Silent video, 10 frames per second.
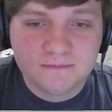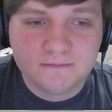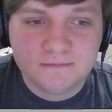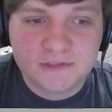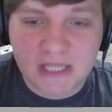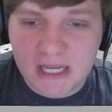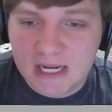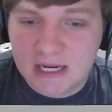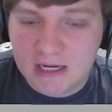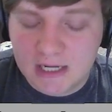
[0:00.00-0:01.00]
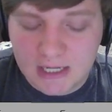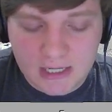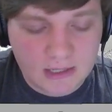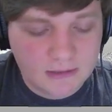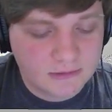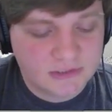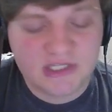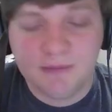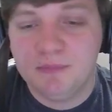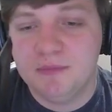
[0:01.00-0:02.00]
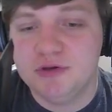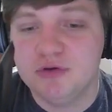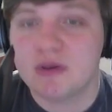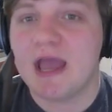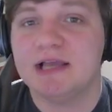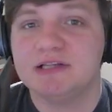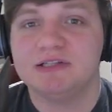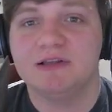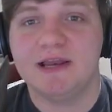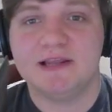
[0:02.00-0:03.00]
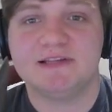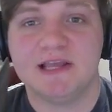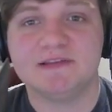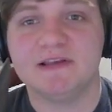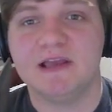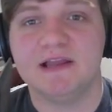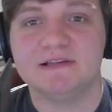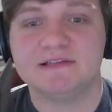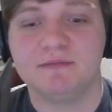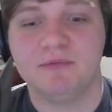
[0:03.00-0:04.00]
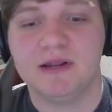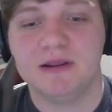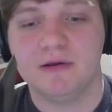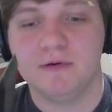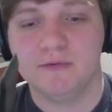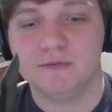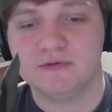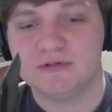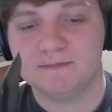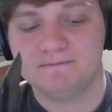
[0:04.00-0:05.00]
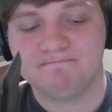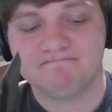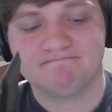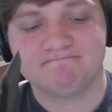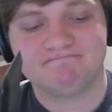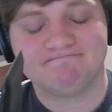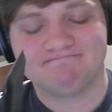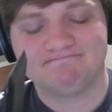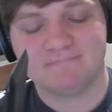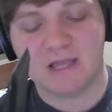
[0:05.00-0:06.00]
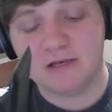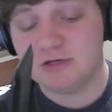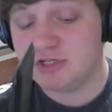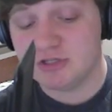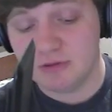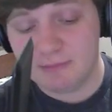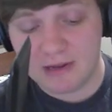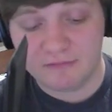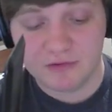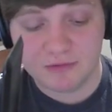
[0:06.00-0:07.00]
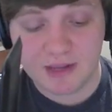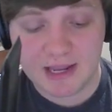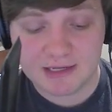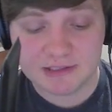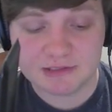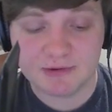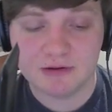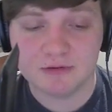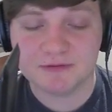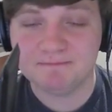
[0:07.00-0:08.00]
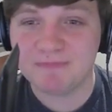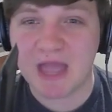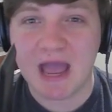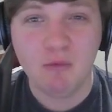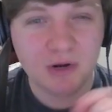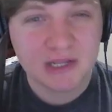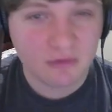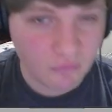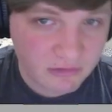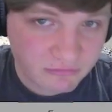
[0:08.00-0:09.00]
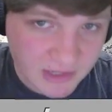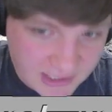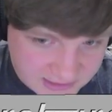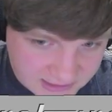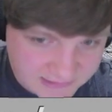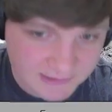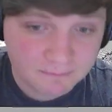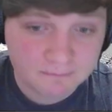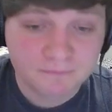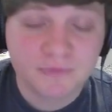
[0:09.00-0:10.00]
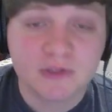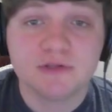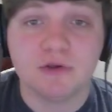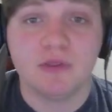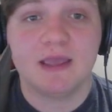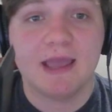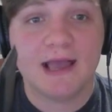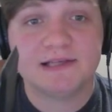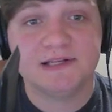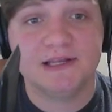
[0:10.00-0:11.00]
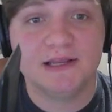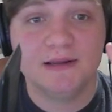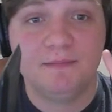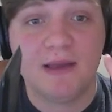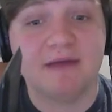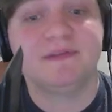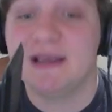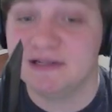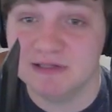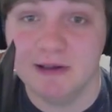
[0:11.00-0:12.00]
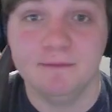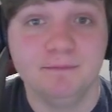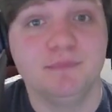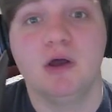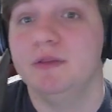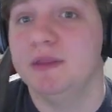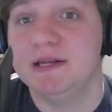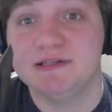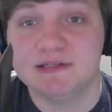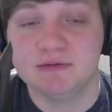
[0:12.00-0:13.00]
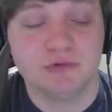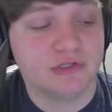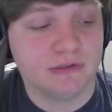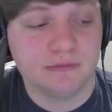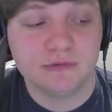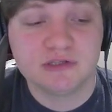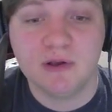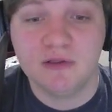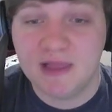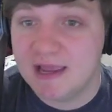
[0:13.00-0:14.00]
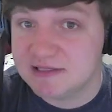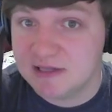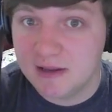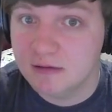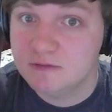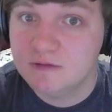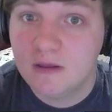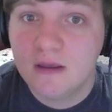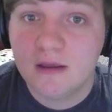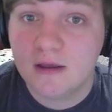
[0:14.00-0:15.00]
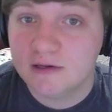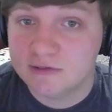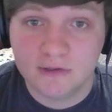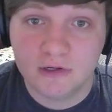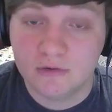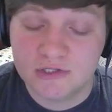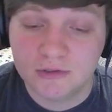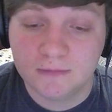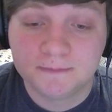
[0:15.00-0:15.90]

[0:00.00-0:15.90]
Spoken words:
say, you cast Lady Sansa and somebody goes, and she's on the battlefield, and somebody goes, I want to get rid of Lady Sansa. So they cast a Path to Exile on Lady Sansa, which is a spell that exiles a target creature.